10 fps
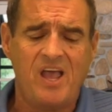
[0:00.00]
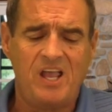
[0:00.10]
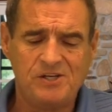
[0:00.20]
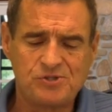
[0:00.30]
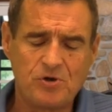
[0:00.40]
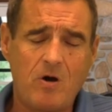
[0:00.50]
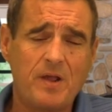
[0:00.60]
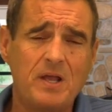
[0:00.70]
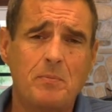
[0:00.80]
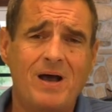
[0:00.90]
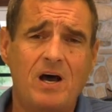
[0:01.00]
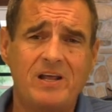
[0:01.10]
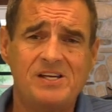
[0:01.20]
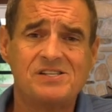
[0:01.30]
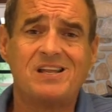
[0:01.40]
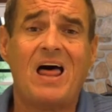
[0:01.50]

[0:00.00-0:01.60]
he's talking about his